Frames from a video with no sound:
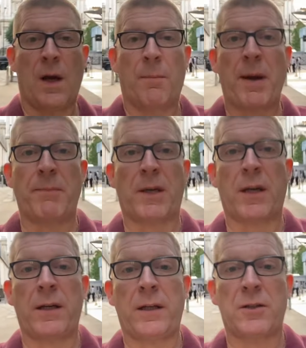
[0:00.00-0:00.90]
Pat
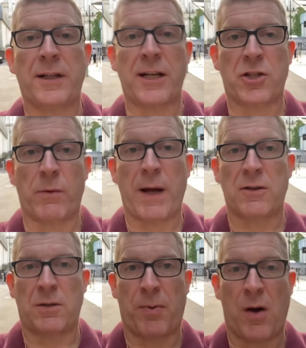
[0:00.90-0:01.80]
McGuinness, National
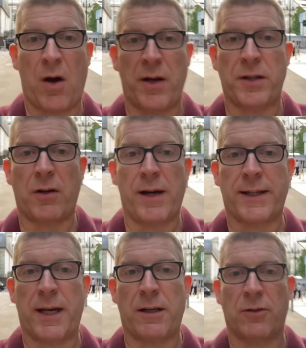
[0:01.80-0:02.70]
Housing Party,
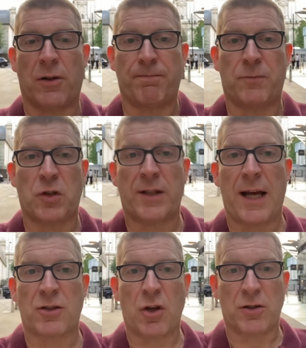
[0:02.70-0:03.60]
United Kingdom, just
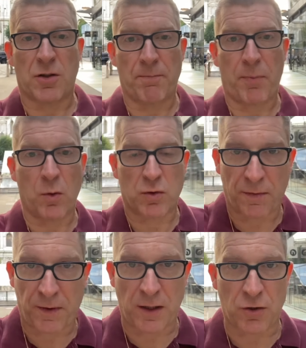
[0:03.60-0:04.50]
outside St Paul's
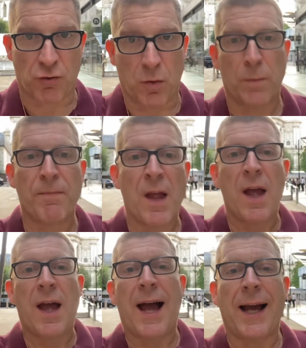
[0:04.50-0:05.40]
Cathedral,
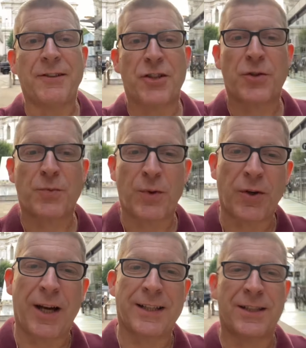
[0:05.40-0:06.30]
and just would
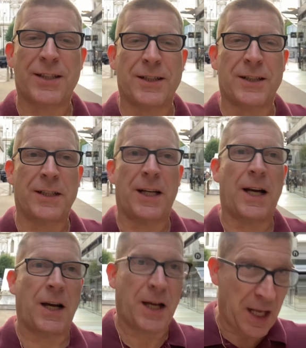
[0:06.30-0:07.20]
like to
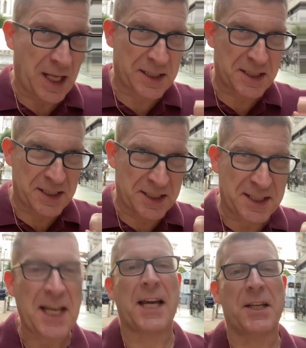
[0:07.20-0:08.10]

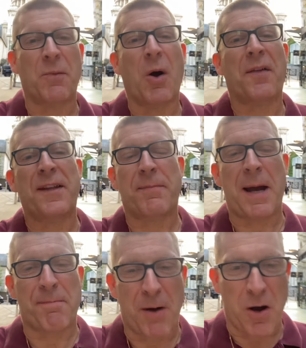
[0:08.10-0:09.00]
say what I think
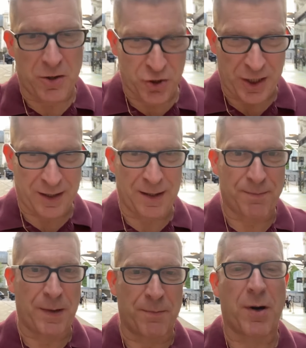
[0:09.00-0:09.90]
about marching
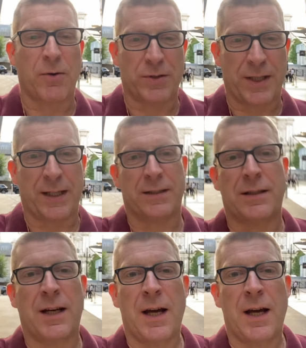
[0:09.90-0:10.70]
and protest.